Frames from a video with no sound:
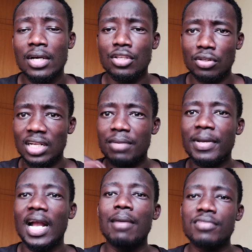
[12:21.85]
so that it
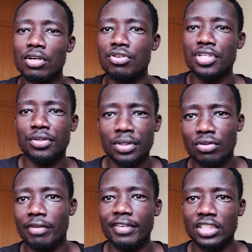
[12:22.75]
becomes a continuous
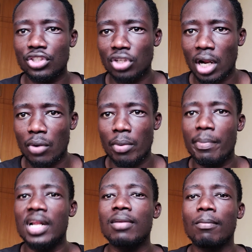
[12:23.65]
conversation and we
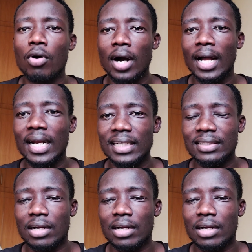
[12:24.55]
build more allies.